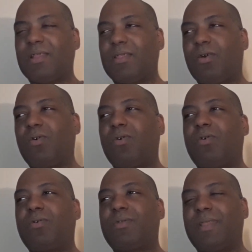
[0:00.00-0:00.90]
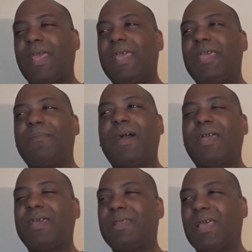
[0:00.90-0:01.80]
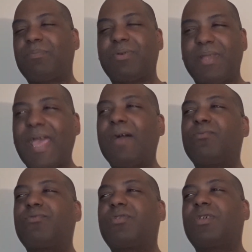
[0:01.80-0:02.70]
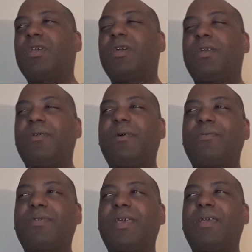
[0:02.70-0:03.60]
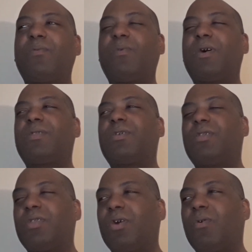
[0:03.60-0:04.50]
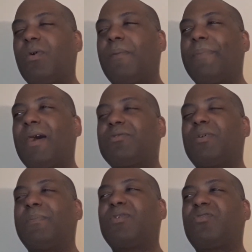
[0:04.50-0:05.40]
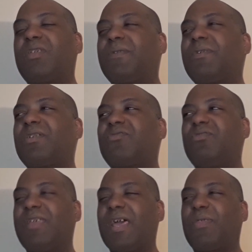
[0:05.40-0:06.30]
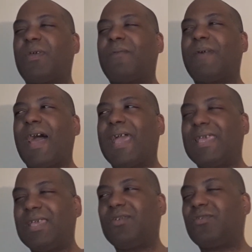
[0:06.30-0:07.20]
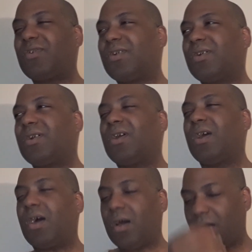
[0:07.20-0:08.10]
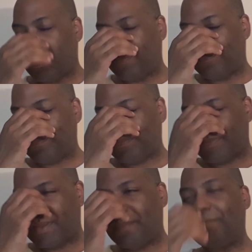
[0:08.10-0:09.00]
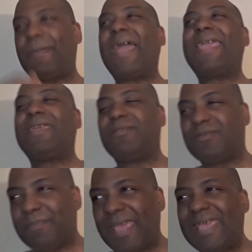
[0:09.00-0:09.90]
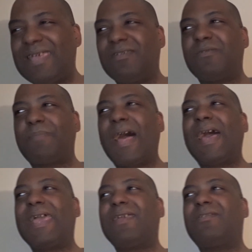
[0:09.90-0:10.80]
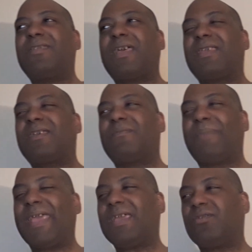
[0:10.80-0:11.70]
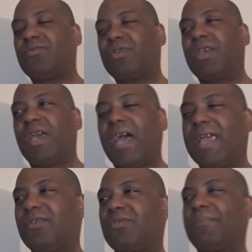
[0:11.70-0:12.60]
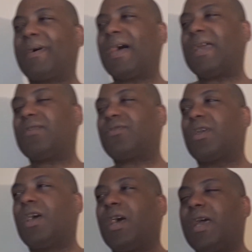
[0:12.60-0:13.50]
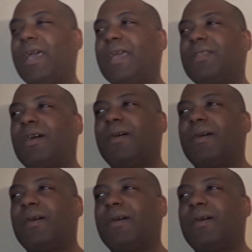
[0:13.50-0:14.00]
the long name I cannot pronounce, you know what I'm saying, want to know about the mysterious death of Ayesha Baines, I think it's Baines. Ayesha Baines, and